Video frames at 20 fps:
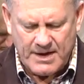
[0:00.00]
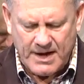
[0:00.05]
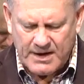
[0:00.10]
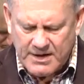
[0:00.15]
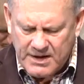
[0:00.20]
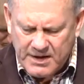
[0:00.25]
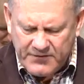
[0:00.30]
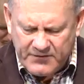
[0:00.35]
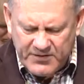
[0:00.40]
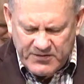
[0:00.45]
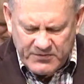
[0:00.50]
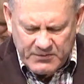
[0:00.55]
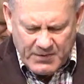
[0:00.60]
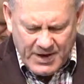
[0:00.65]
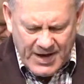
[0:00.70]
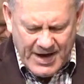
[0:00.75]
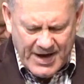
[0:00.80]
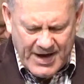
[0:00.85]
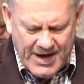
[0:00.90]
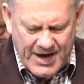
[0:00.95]
And even if
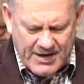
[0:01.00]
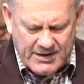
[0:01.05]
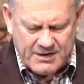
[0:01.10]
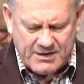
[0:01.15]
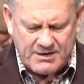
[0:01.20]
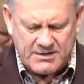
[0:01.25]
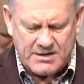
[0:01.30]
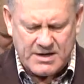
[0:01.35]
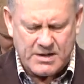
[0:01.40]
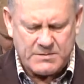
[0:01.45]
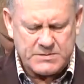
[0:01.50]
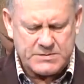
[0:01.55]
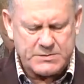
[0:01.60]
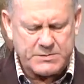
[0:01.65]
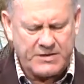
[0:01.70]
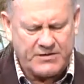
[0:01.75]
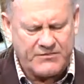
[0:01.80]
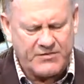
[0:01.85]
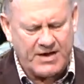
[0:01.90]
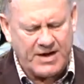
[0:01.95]
my heart condemns
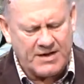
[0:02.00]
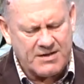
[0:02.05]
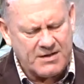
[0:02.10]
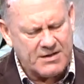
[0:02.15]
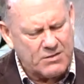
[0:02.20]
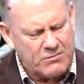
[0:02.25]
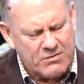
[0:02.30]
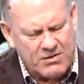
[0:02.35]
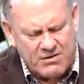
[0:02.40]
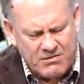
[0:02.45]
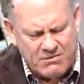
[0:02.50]
me, Father, you are